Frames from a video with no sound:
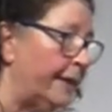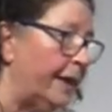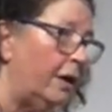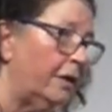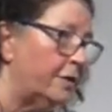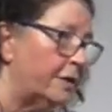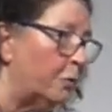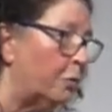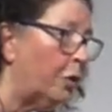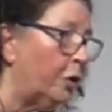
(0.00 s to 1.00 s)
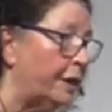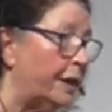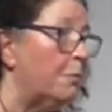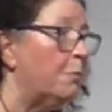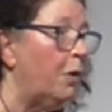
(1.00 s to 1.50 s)
the others are
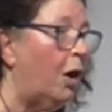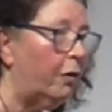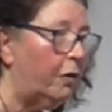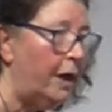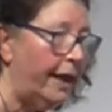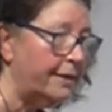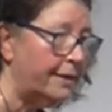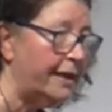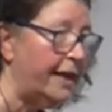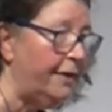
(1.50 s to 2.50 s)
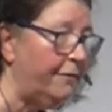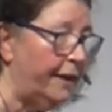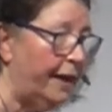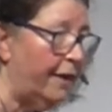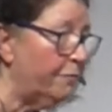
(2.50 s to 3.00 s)
working more or less. If
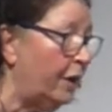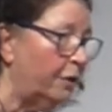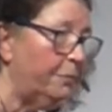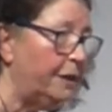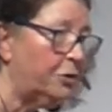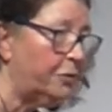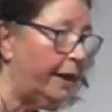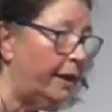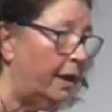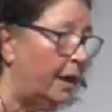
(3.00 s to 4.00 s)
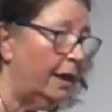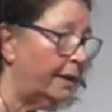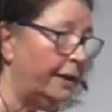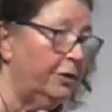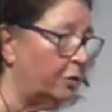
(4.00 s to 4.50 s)
they have not been trained,
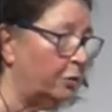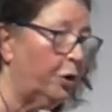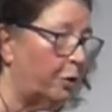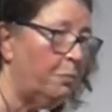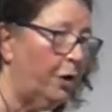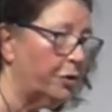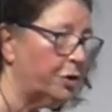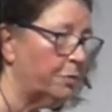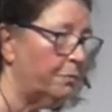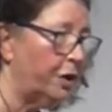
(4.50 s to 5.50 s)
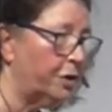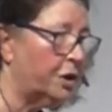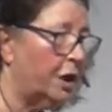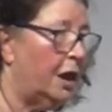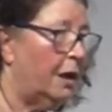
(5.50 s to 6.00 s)
they don't work much.
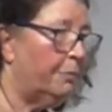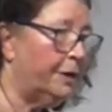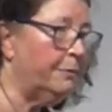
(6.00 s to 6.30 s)
But